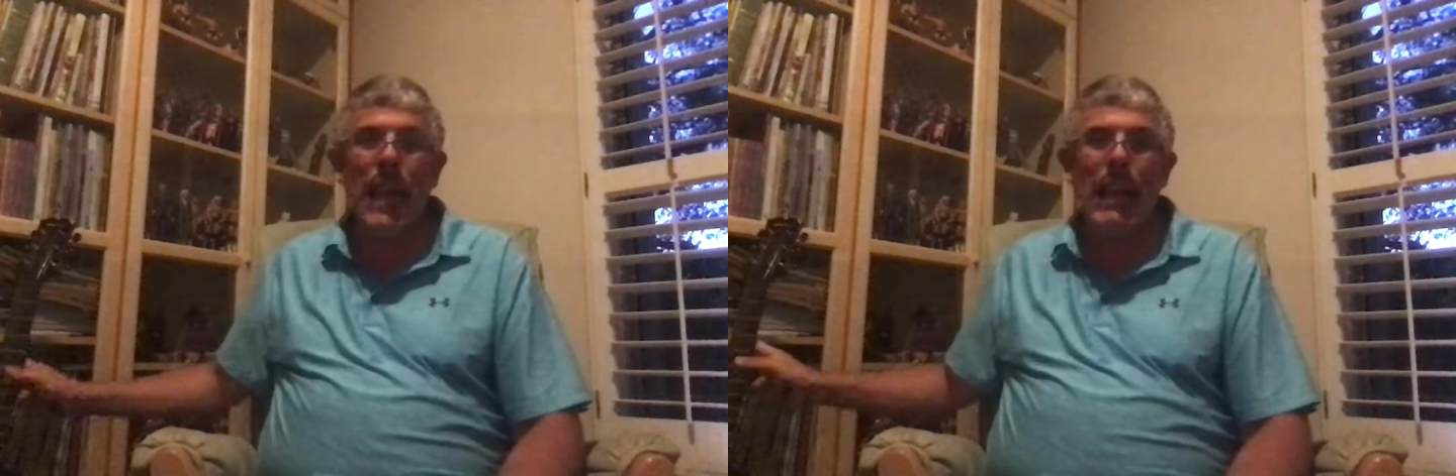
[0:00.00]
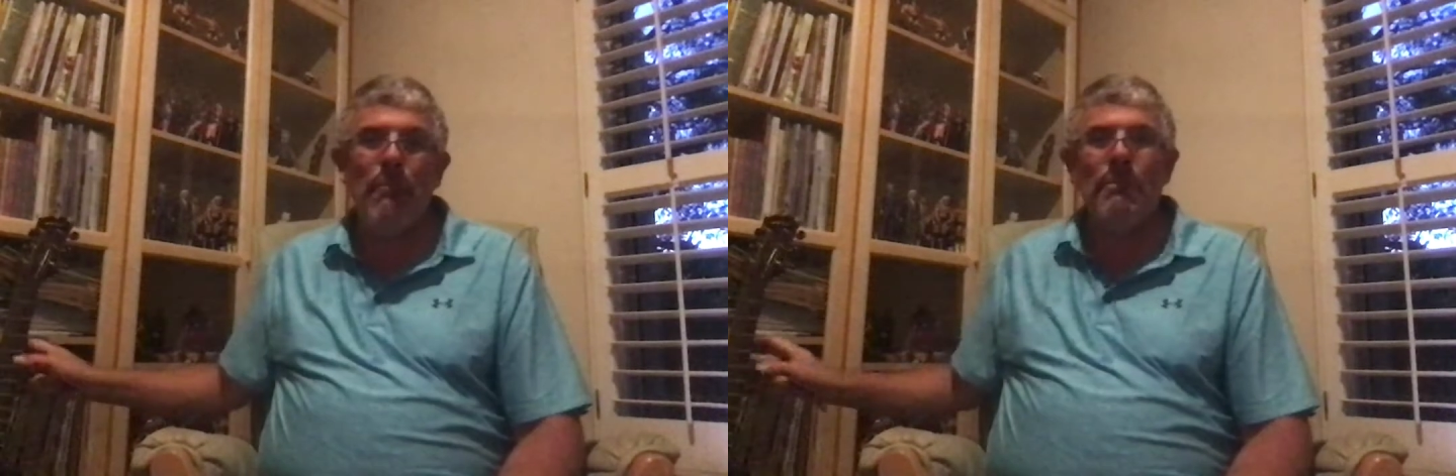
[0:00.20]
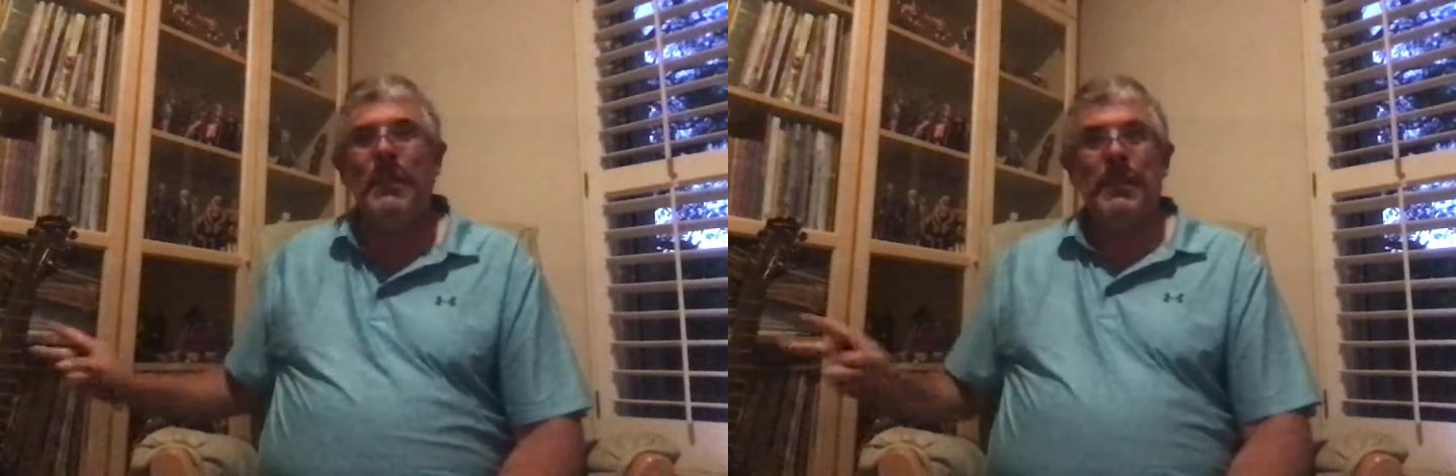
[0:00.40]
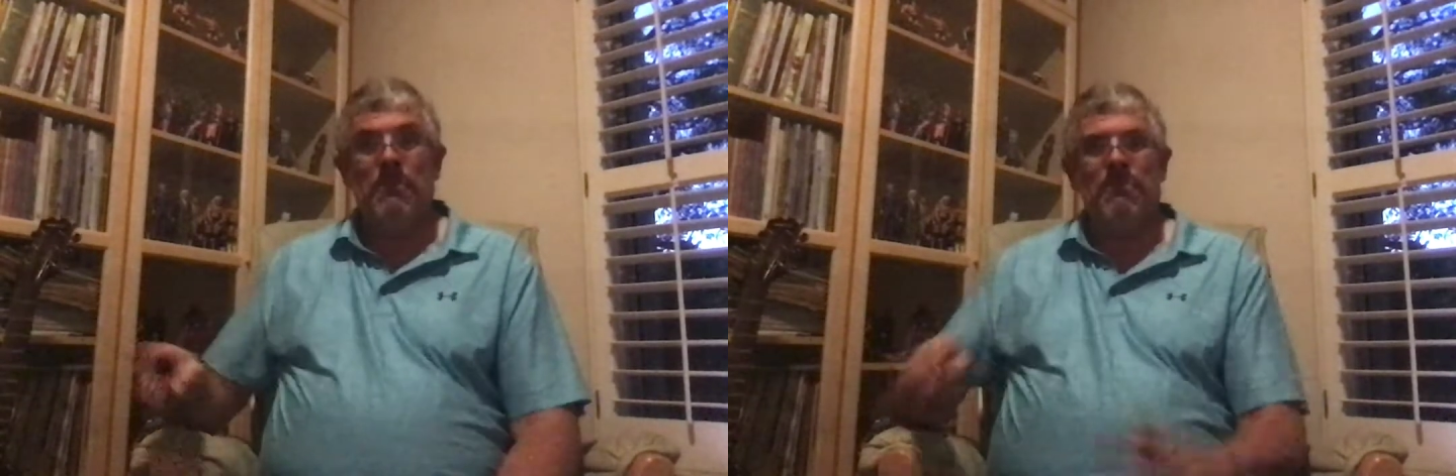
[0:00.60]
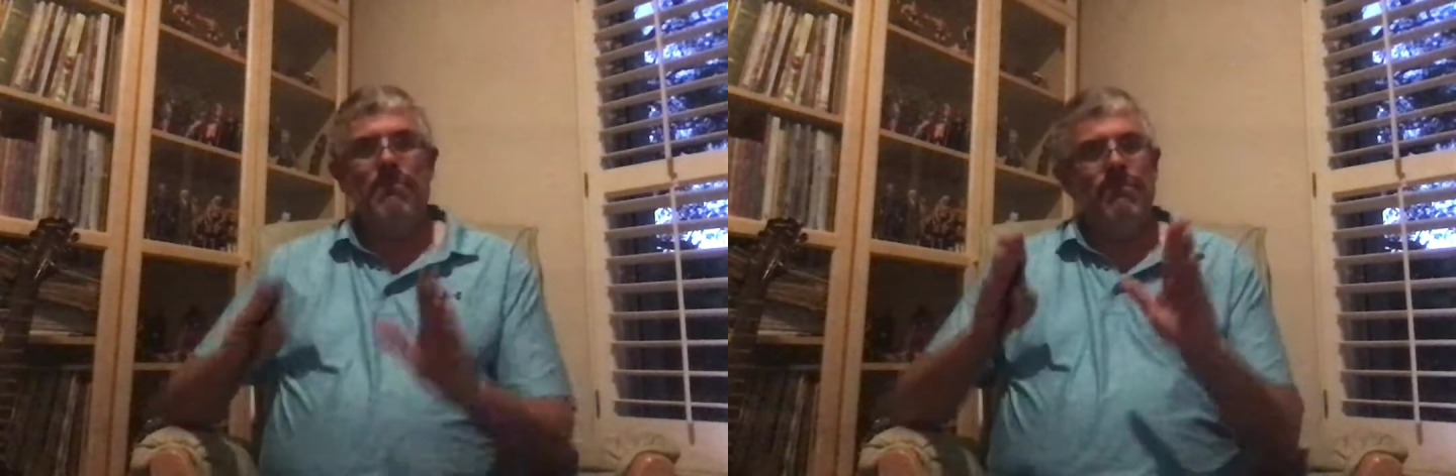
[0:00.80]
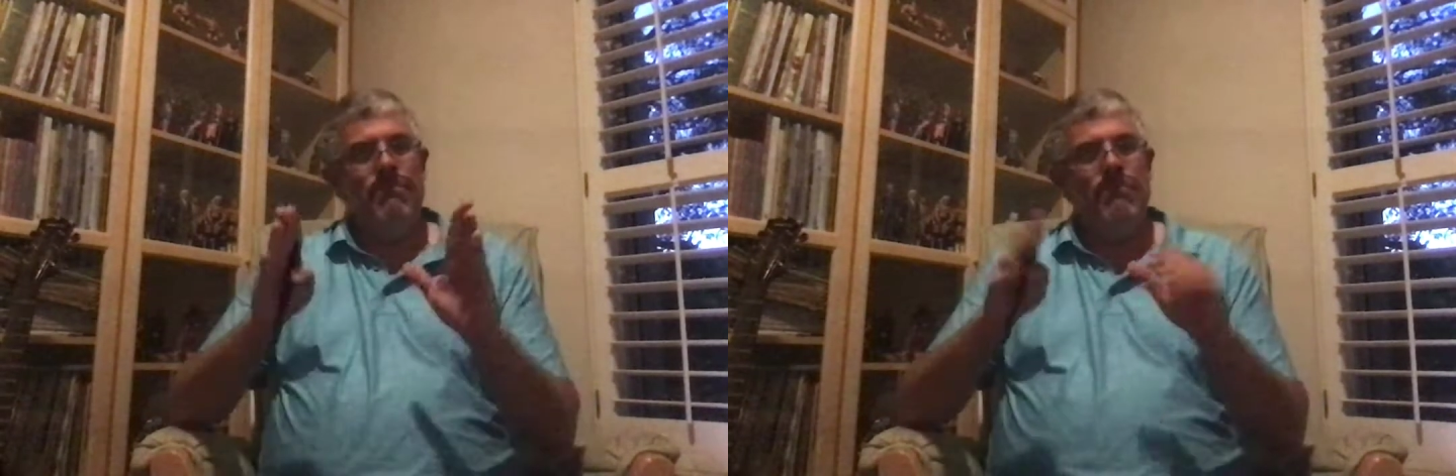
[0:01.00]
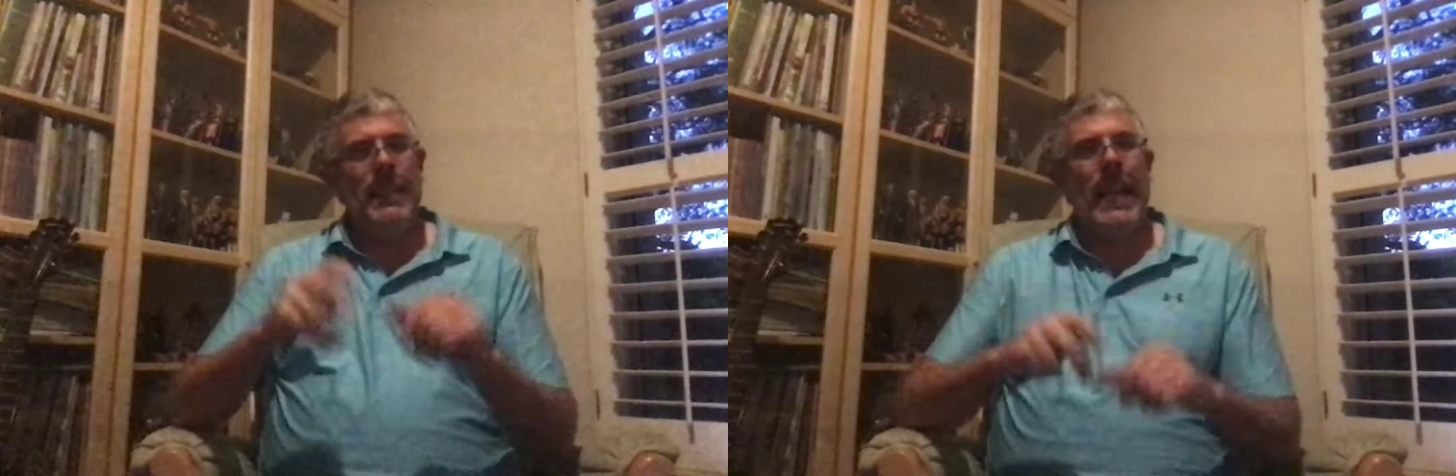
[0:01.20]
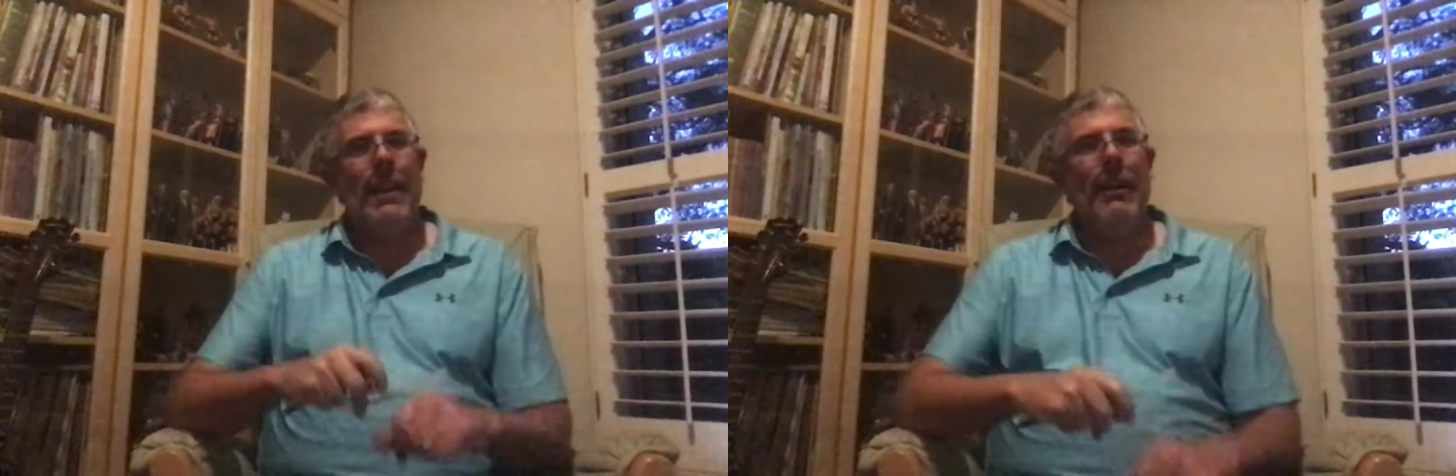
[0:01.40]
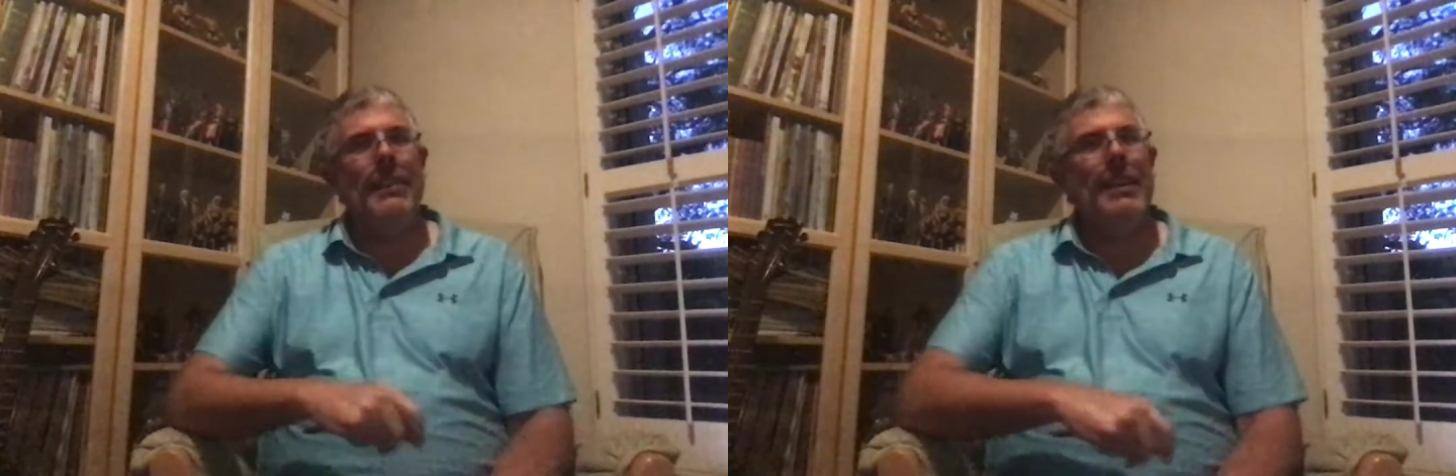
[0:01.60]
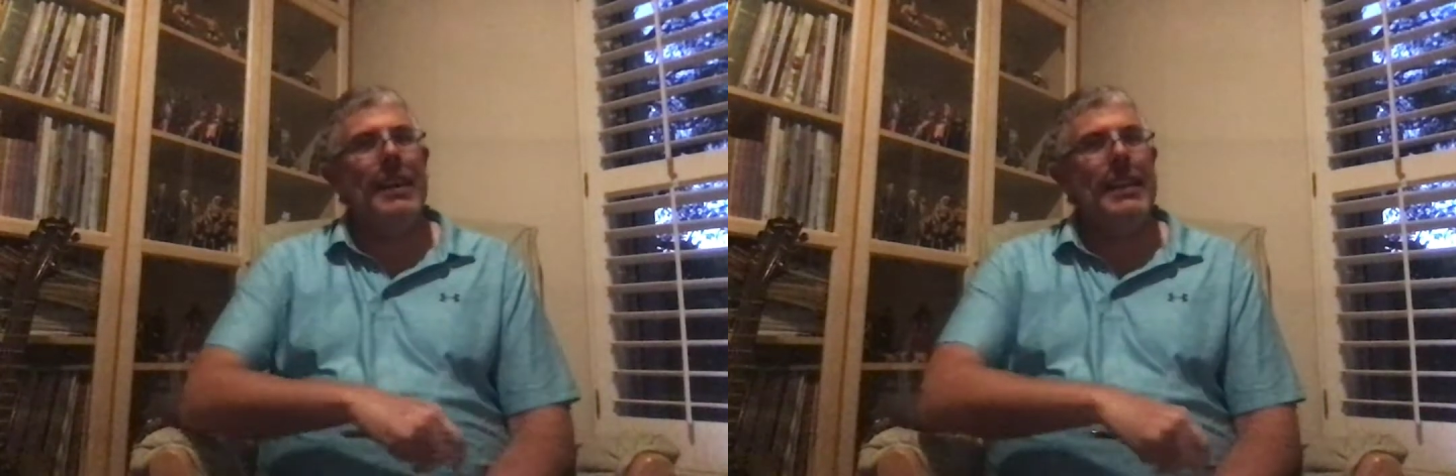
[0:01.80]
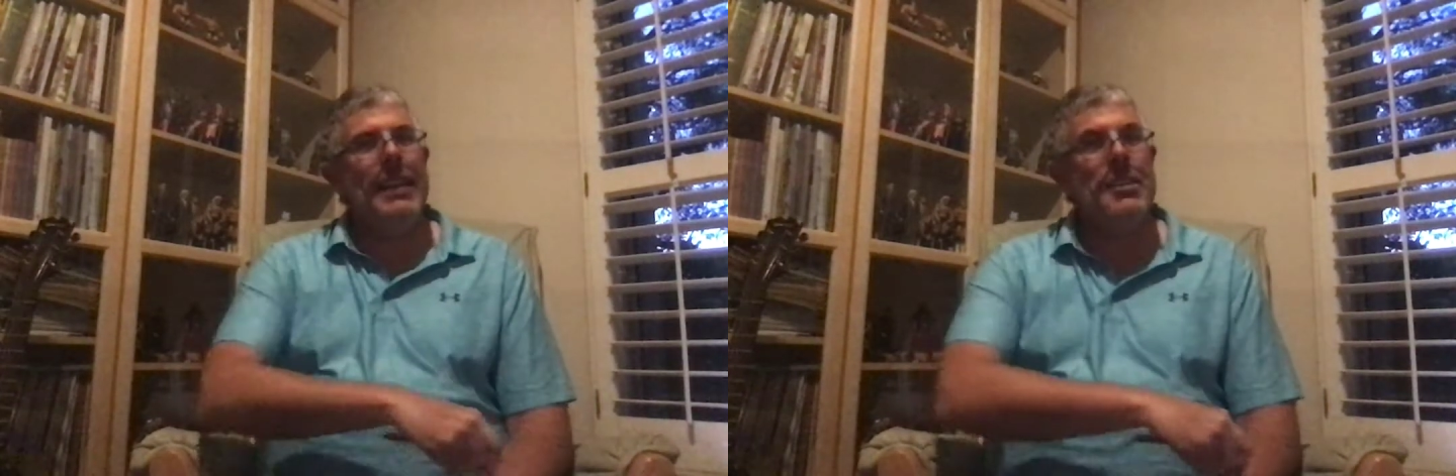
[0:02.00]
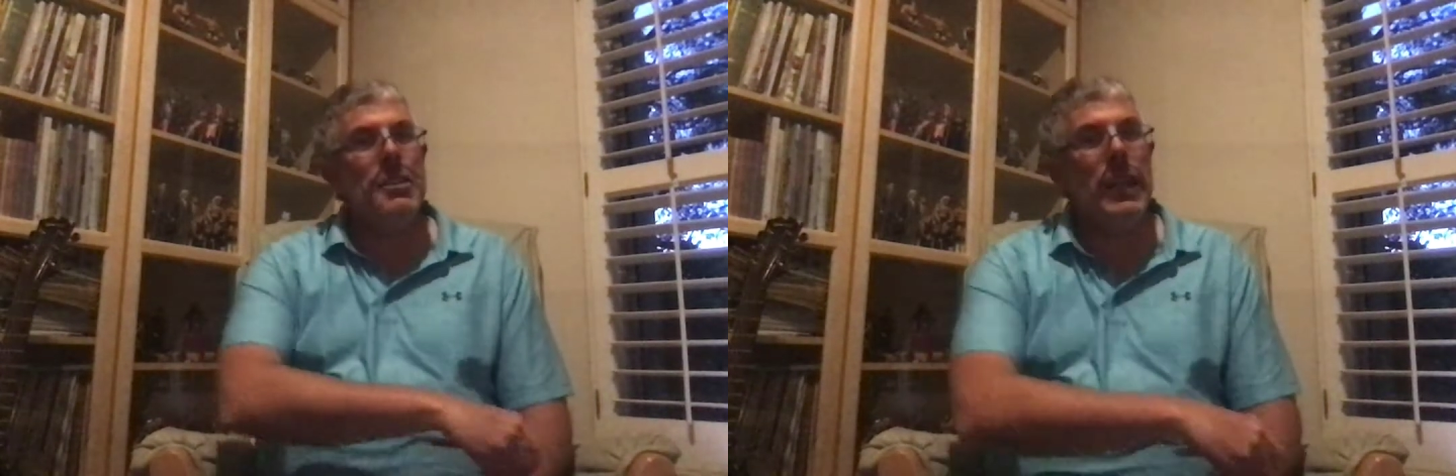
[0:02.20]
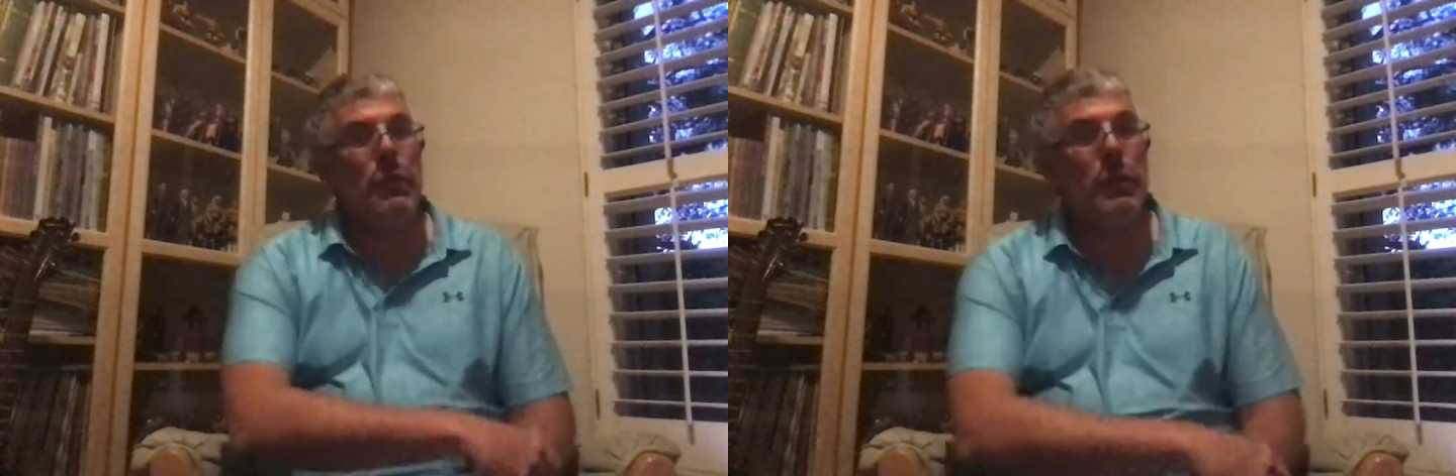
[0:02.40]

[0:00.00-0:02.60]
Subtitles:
Day. Now, I thought yesterday